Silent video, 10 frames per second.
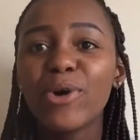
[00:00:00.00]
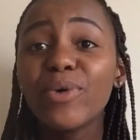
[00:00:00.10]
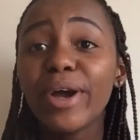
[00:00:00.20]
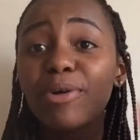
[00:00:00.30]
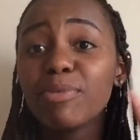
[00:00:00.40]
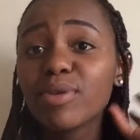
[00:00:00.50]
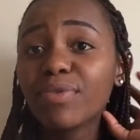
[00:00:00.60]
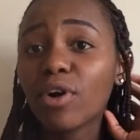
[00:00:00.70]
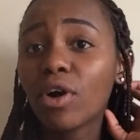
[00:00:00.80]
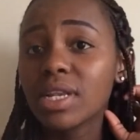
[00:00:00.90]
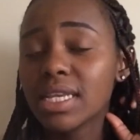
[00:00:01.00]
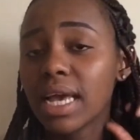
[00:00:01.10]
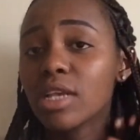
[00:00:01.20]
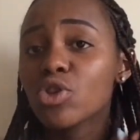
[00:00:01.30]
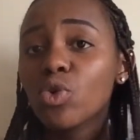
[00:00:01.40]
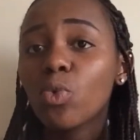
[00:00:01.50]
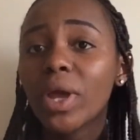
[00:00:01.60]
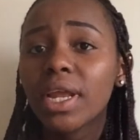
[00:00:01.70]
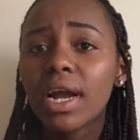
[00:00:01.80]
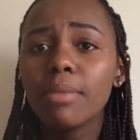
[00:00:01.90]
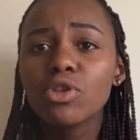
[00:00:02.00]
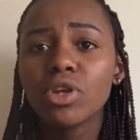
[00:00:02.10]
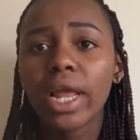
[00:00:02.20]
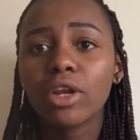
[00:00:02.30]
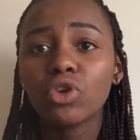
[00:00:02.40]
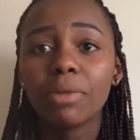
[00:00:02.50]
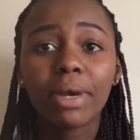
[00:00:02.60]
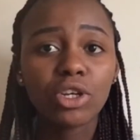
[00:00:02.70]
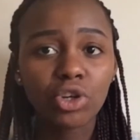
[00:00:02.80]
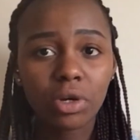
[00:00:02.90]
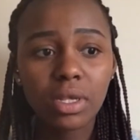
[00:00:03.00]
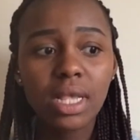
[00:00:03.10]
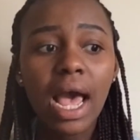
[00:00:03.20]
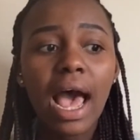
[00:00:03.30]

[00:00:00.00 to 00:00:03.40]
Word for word: Oh, I almost forgot, yeah. So when it comes to like doing my chores,